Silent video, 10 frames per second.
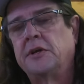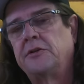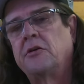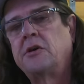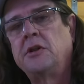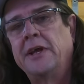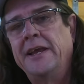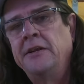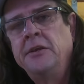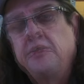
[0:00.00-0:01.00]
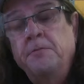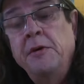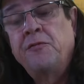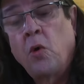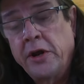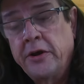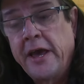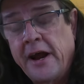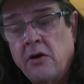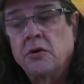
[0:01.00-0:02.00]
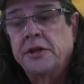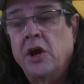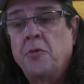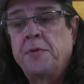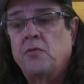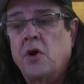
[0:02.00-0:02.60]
that they're clean before you get out on the open